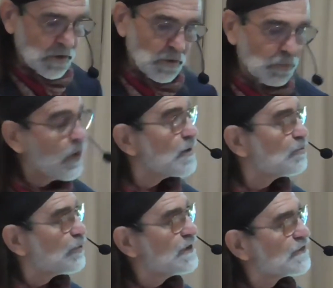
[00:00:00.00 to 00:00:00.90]
What
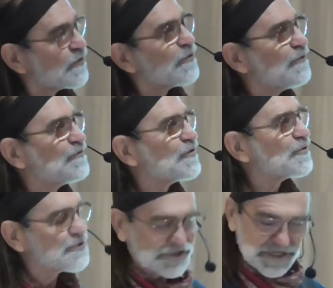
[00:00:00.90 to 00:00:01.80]
preserved
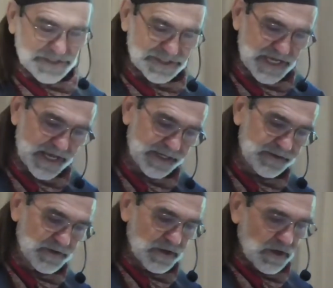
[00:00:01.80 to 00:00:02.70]
her, she said,
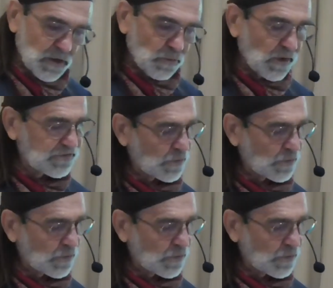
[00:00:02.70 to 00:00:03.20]
was a